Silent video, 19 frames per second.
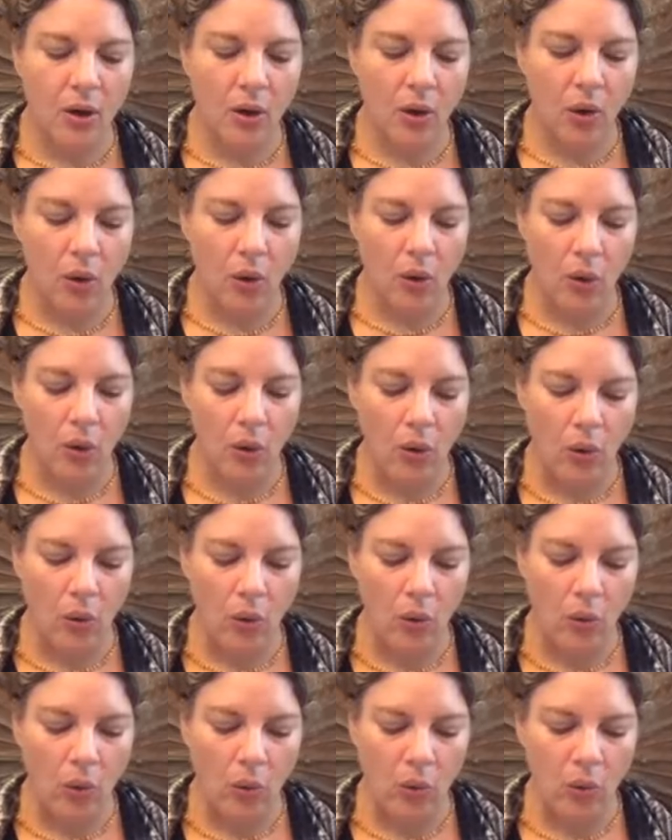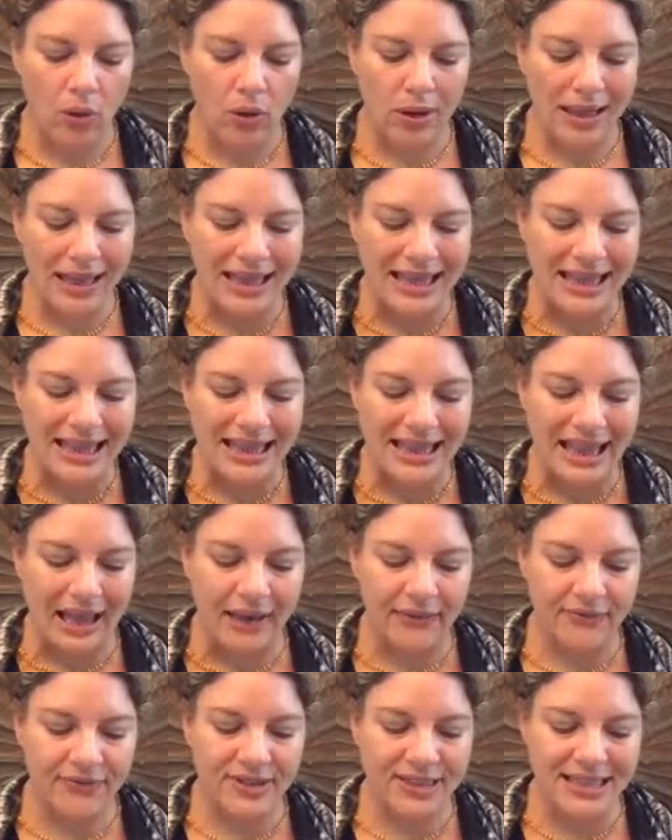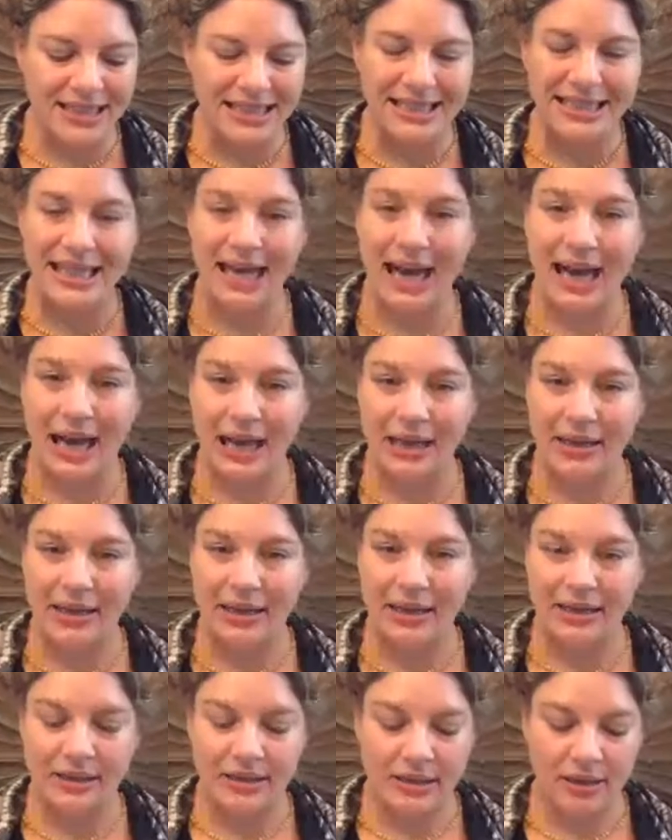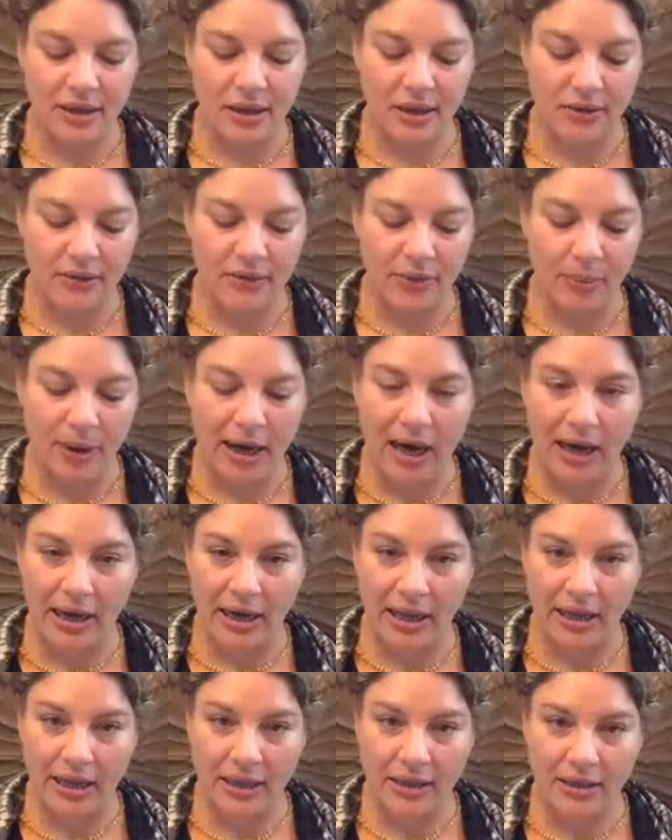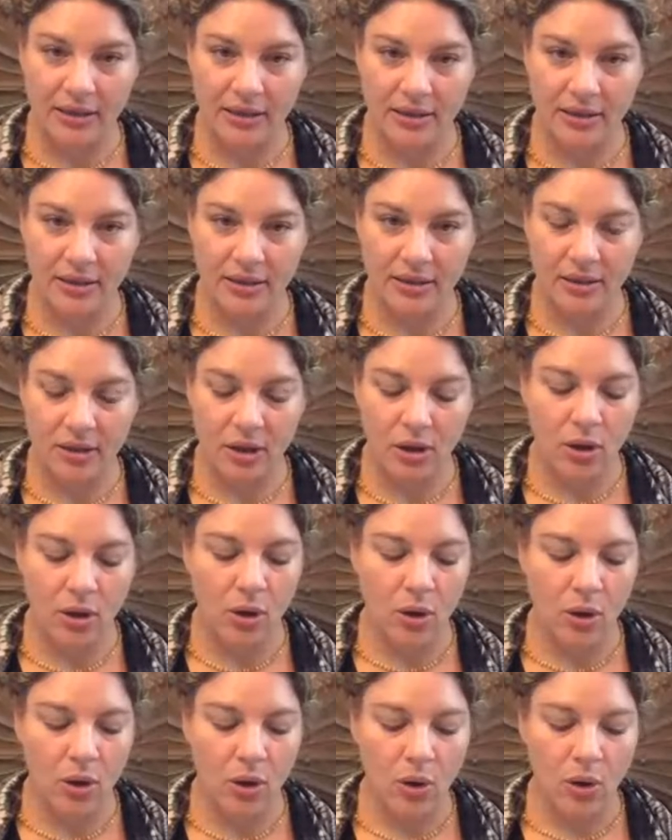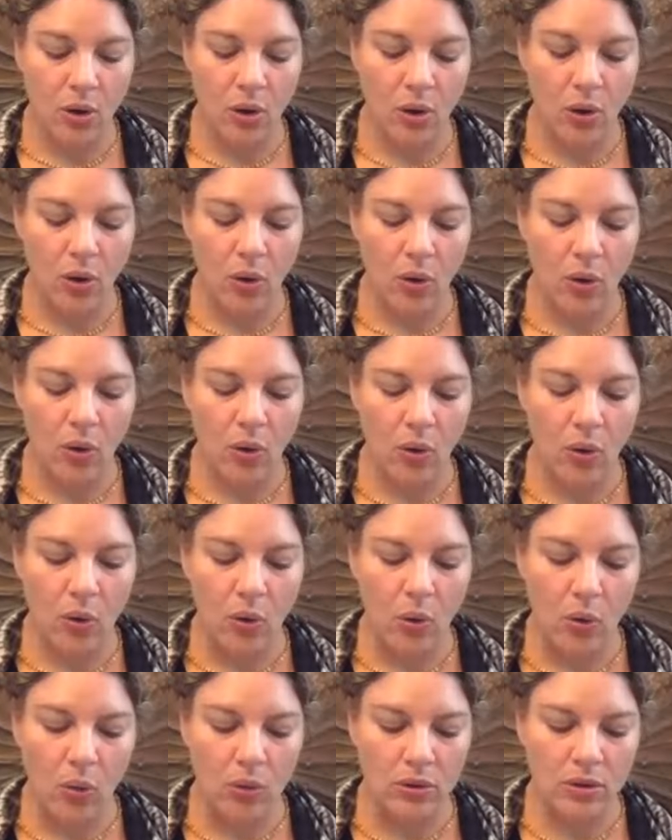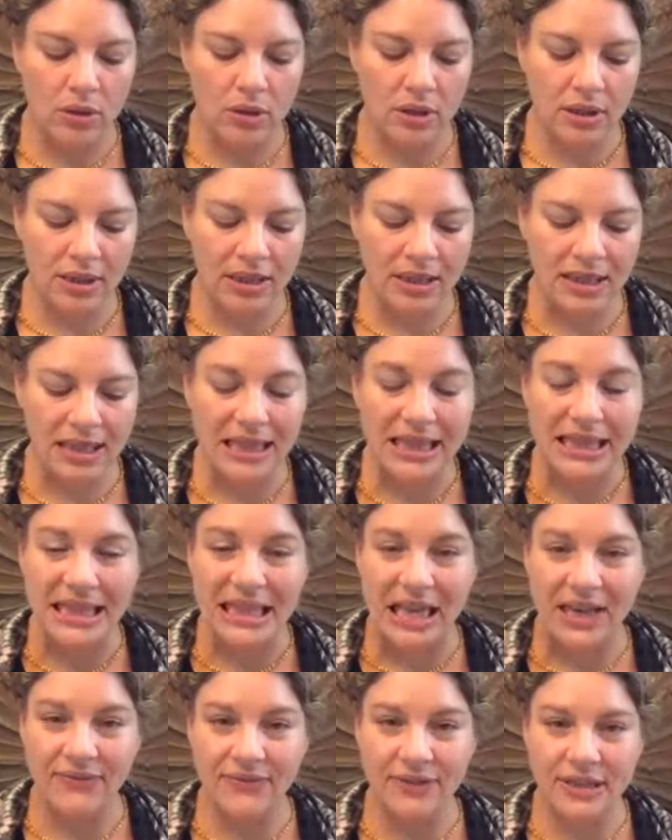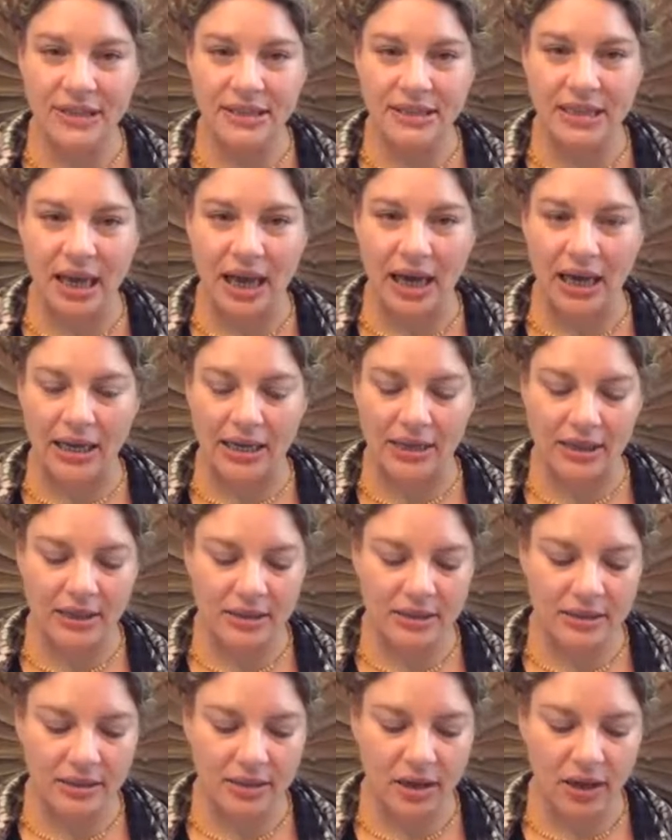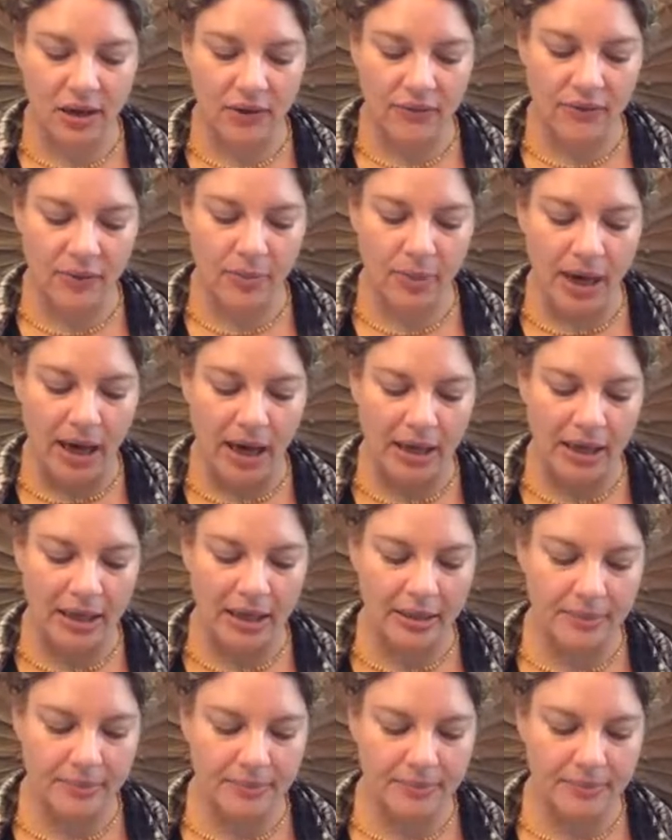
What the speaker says: Whole left side of the body. Whole left side of the body.